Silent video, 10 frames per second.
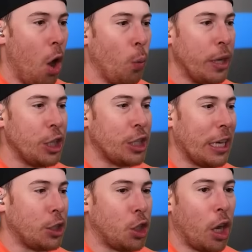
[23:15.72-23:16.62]
Oh, we just
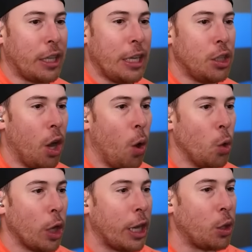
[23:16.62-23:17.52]
got sucked in. Oh,
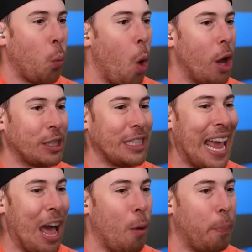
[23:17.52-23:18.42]
look at the wall says
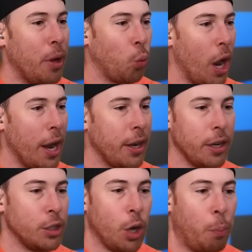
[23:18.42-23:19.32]
help, run.
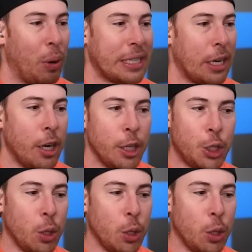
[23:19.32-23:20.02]
Don't press there.